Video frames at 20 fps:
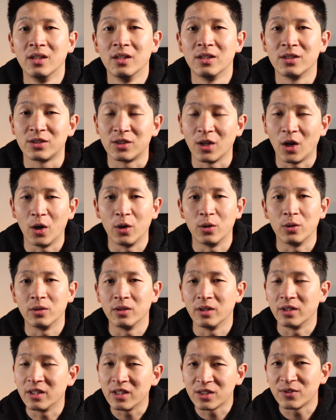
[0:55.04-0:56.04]
So
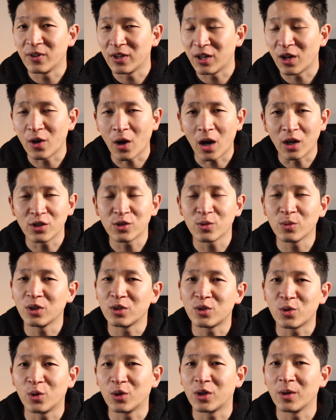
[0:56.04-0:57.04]
in this video, I just want
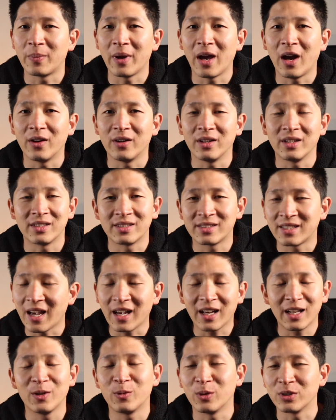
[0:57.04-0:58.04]
to talk about
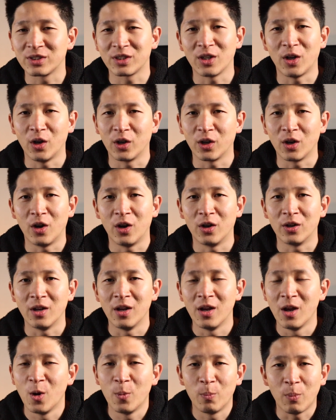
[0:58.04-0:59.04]
exactly what's going on,
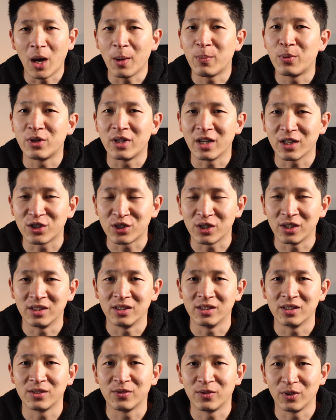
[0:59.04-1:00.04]
my
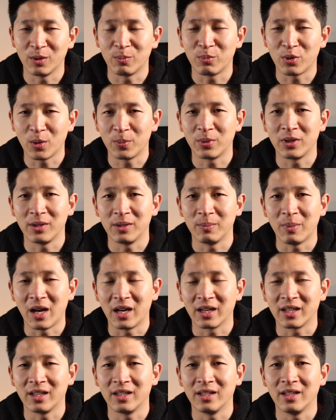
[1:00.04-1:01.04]
predictions for the property
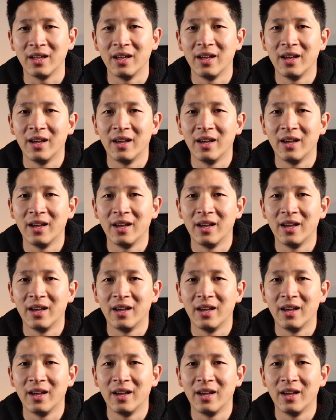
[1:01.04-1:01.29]
market,